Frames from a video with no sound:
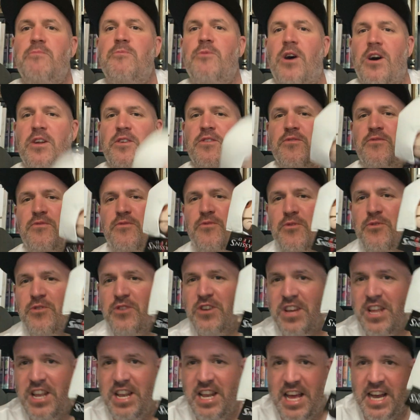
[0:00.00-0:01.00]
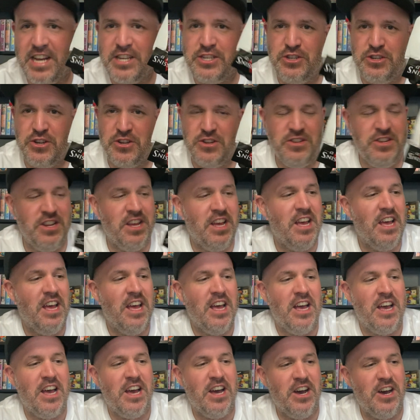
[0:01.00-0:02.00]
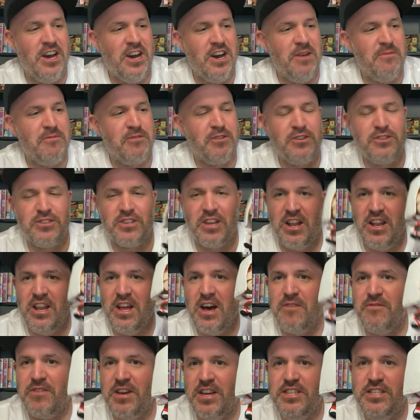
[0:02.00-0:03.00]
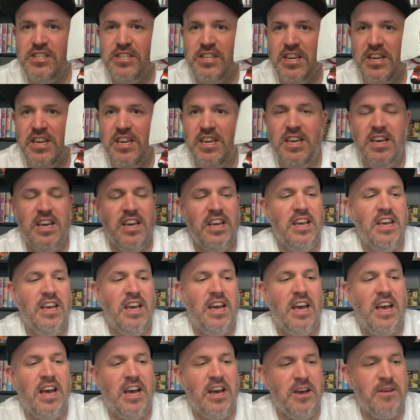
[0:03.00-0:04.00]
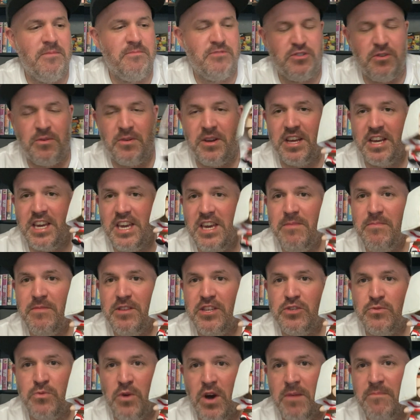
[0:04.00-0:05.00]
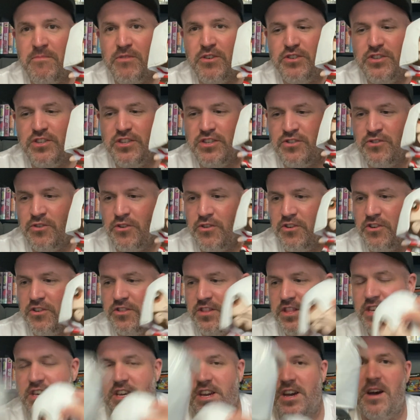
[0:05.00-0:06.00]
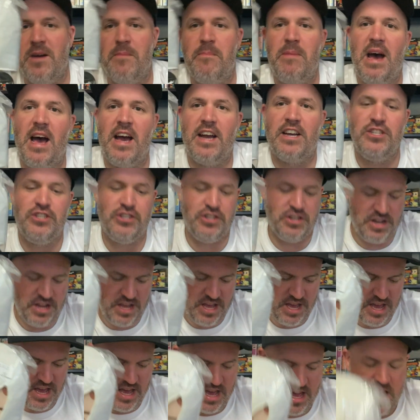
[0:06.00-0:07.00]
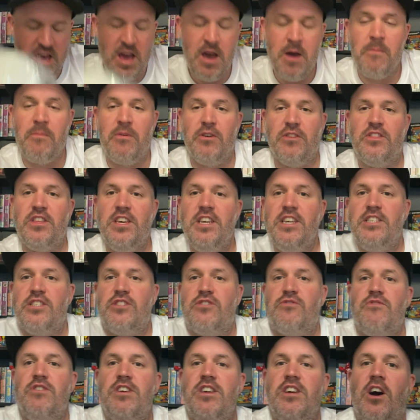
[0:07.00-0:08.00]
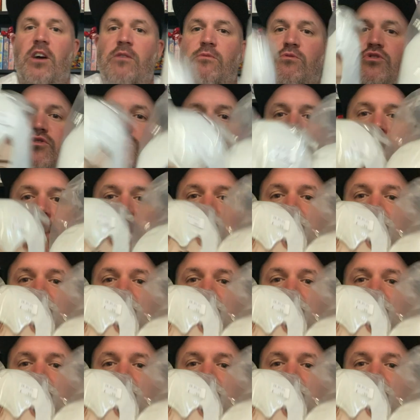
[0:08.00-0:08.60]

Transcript: one for the collection because I love AC. So I'm going to keep this one because it's not got the packaging here. But these 3 I will try and